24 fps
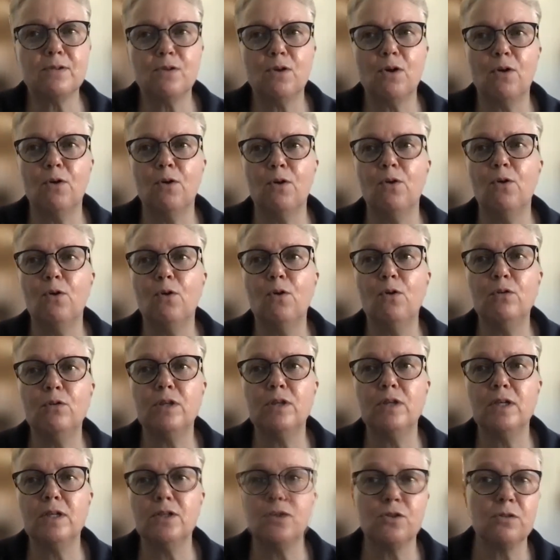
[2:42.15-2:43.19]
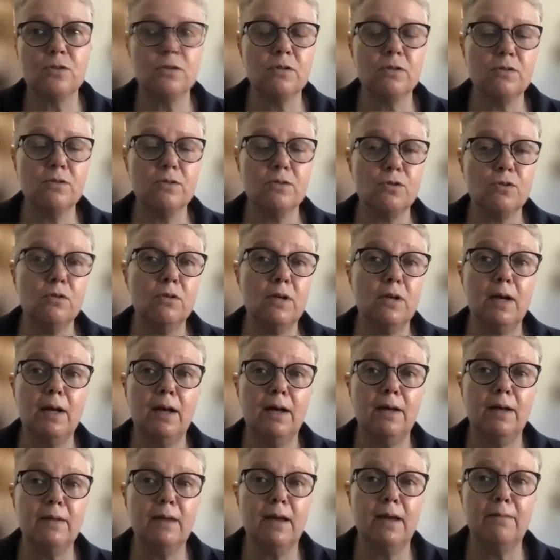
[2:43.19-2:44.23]
hawkish. So
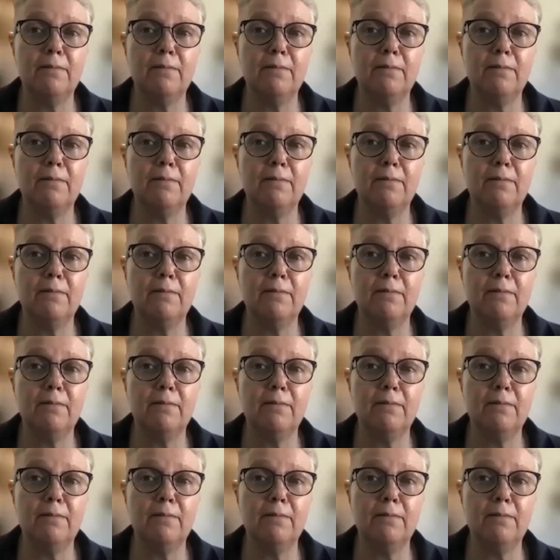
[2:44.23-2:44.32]
I